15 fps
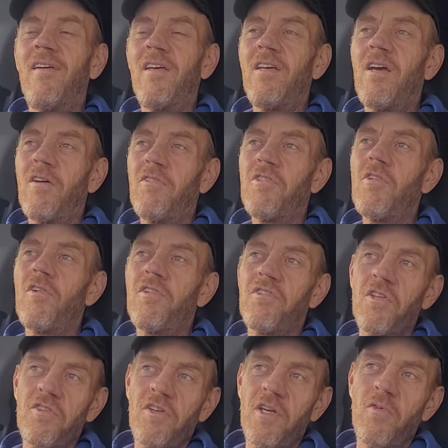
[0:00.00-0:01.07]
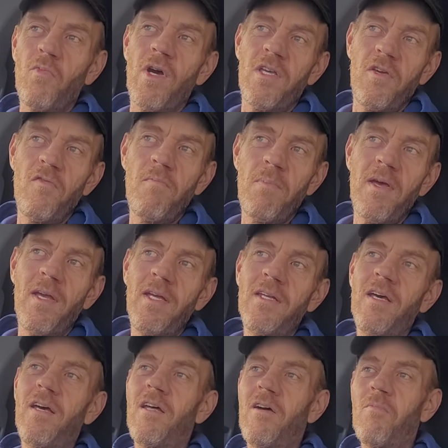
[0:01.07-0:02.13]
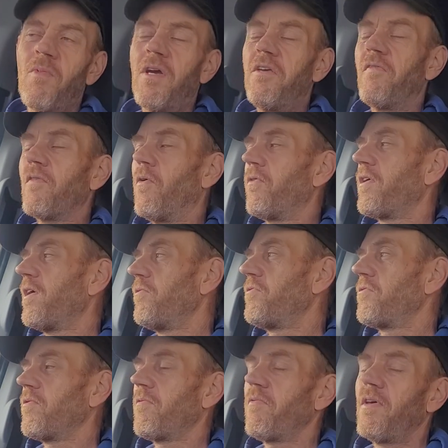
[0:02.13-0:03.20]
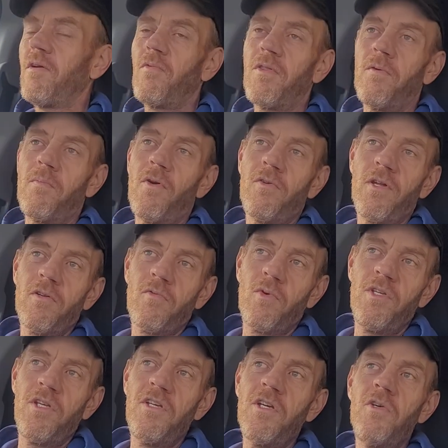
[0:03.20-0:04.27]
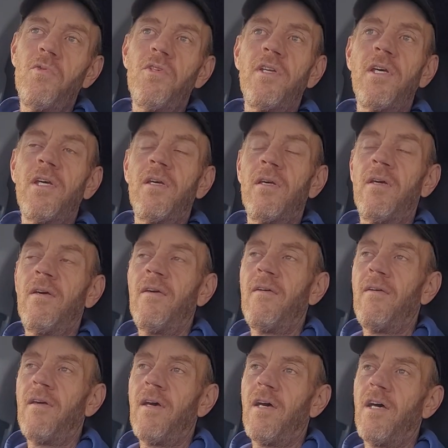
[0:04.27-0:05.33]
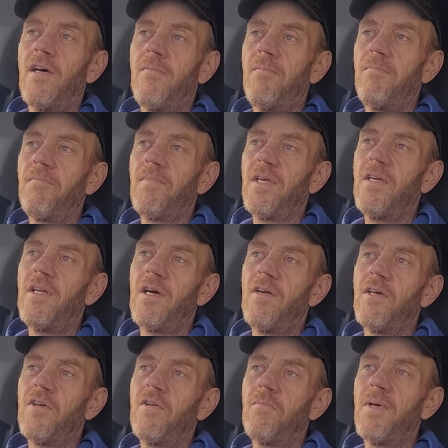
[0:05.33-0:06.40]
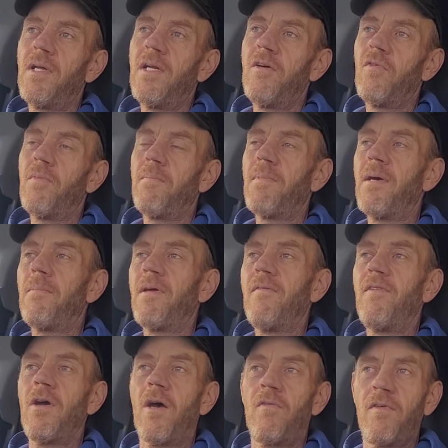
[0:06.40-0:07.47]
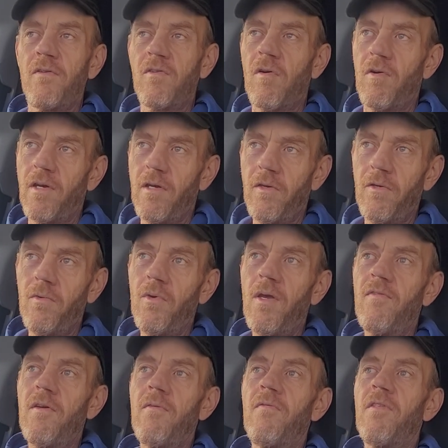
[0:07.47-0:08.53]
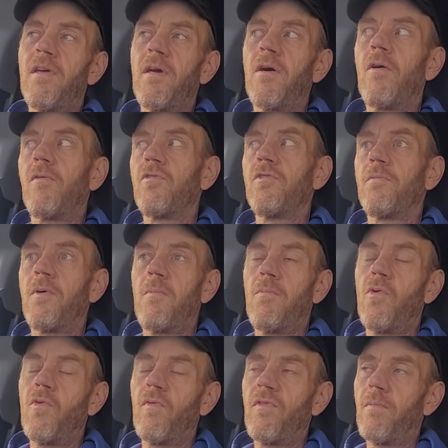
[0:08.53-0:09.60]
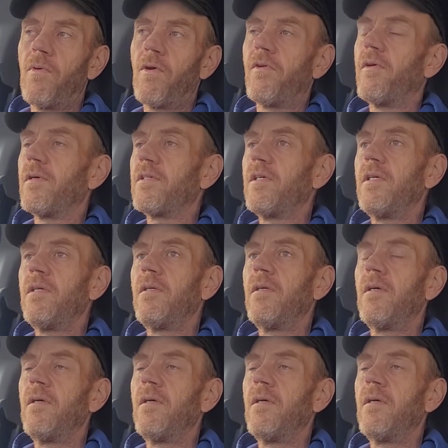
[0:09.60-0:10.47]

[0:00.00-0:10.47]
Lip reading: yeah, it's nice to see where you've been and where you've got to go sort of thing with the product when you're using it. You know, it could be a little bit better, but if you over dilute, if you think, oh, I'll just put more of the product in,